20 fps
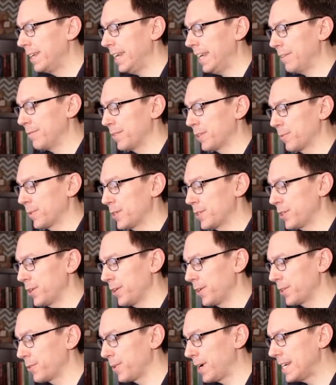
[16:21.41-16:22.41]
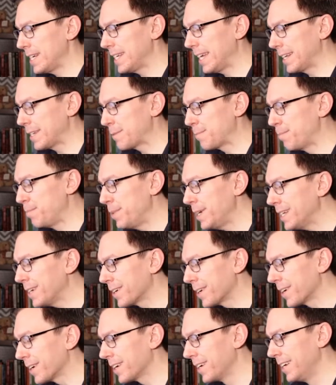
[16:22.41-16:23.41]
If the return rate gets
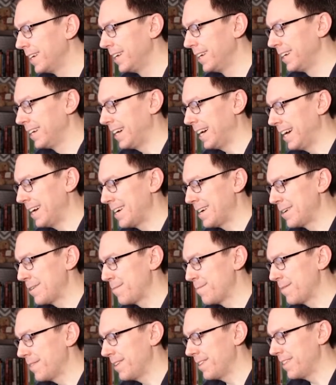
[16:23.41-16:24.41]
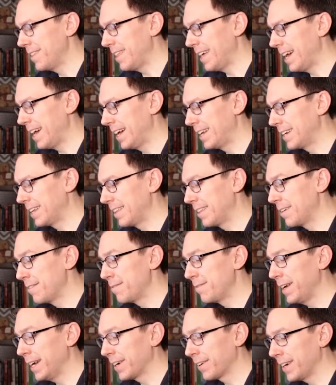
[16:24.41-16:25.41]
bigger um,
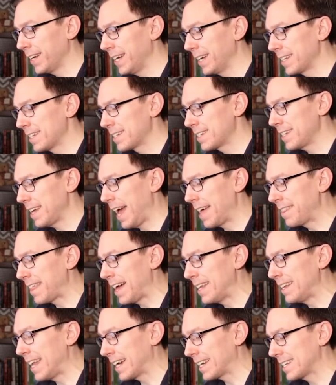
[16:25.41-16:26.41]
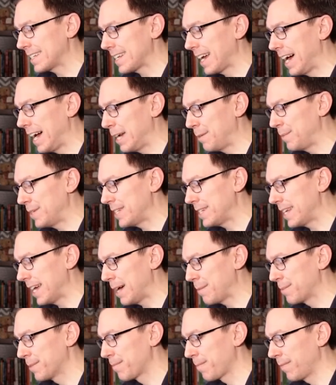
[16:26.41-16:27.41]
the variance at that next time
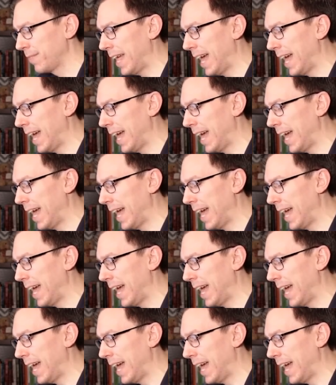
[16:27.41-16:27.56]
step,